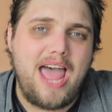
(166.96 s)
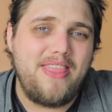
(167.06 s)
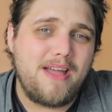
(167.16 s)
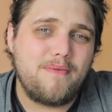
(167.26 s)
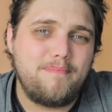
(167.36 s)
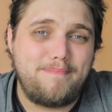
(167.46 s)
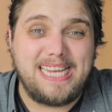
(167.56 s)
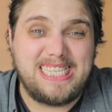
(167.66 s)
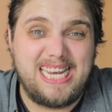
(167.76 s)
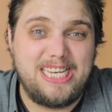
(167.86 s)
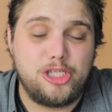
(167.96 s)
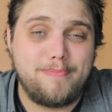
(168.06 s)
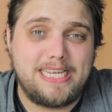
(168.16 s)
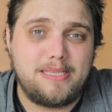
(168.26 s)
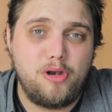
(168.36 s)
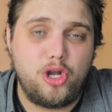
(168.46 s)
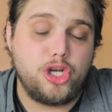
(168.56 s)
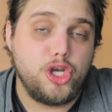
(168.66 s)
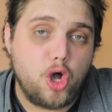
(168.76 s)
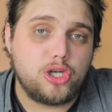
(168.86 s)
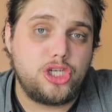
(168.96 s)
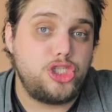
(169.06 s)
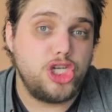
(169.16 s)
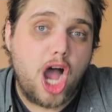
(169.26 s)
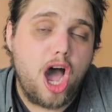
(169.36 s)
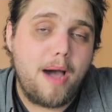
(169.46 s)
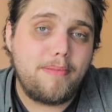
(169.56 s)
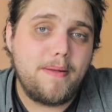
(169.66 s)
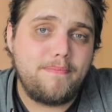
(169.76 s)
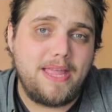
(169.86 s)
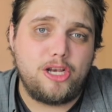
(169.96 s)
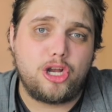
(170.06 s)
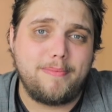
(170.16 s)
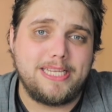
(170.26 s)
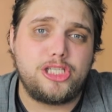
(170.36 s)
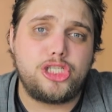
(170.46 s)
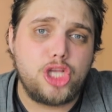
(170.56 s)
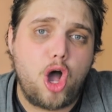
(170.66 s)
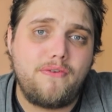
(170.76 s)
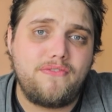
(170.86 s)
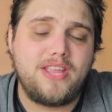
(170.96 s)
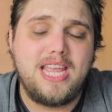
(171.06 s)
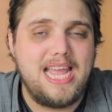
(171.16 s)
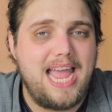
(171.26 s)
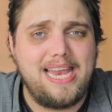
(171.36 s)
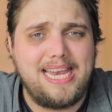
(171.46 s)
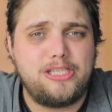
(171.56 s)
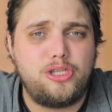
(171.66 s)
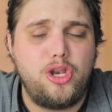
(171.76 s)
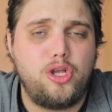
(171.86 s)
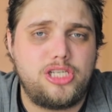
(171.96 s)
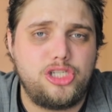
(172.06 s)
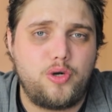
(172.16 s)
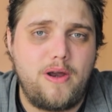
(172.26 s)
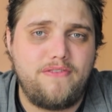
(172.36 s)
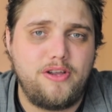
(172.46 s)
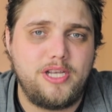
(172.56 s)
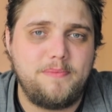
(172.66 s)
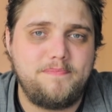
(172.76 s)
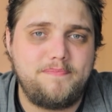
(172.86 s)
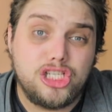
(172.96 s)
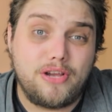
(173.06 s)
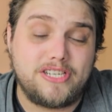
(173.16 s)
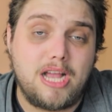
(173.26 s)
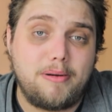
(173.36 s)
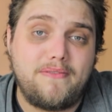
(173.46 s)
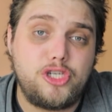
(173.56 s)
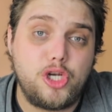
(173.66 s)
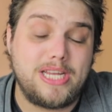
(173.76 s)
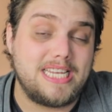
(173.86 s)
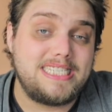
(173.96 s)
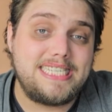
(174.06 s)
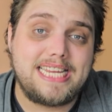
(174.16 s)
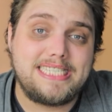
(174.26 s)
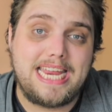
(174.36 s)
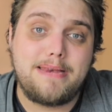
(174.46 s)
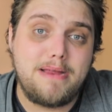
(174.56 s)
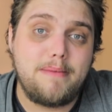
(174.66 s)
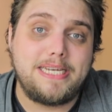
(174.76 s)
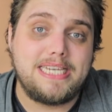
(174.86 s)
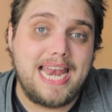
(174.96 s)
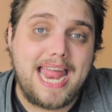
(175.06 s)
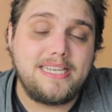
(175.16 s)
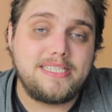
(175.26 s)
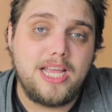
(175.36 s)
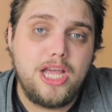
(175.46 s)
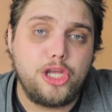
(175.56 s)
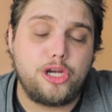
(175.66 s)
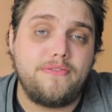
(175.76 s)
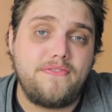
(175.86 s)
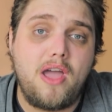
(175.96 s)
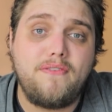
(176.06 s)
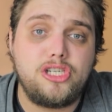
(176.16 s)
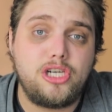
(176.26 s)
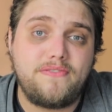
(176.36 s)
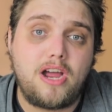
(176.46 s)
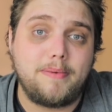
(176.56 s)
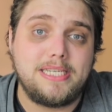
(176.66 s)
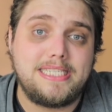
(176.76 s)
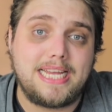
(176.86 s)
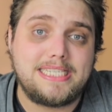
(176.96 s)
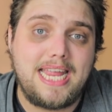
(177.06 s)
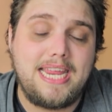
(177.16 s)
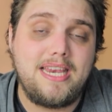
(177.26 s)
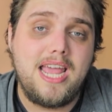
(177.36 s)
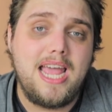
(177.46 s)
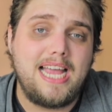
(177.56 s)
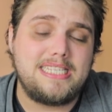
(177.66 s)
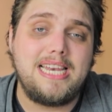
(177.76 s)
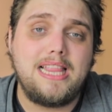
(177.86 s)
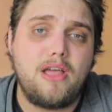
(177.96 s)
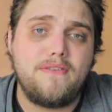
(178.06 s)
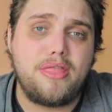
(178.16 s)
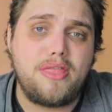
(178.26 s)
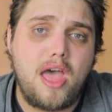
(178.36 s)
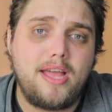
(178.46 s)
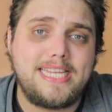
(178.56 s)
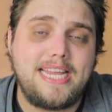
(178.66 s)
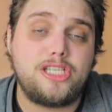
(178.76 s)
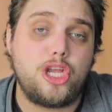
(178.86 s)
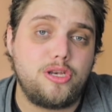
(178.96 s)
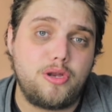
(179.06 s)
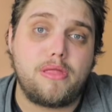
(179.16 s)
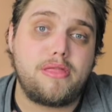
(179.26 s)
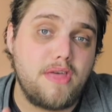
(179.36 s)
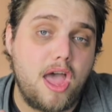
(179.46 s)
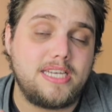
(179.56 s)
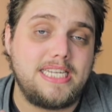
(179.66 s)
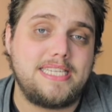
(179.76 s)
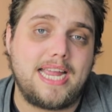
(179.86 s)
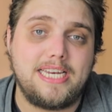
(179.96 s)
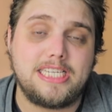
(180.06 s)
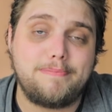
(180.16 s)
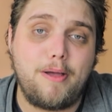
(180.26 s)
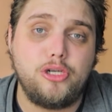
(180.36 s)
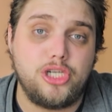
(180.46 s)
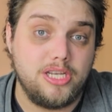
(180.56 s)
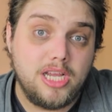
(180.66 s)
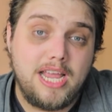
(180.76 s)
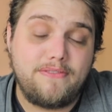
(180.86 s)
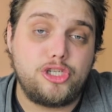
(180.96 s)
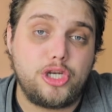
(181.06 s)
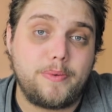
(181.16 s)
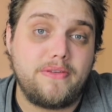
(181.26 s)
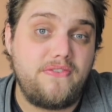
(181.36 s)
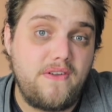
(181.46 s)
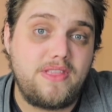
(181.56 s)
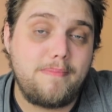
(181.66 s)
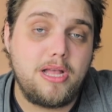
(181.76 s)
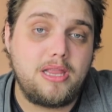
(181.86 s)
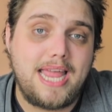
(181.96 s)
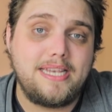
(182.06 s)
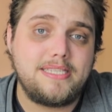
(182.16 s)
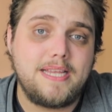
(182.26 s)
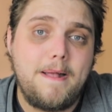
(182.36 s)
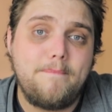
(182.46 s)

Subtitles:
And that basically just makes them look not sharp, they look a bit soft, and it leads to not such a great photo. So for example, if you're shooting a 16mm lens, you do 500 divided by 16, it's a little over 30, so you'd do 30 second exposure. If you're shooting with a 50mm lens,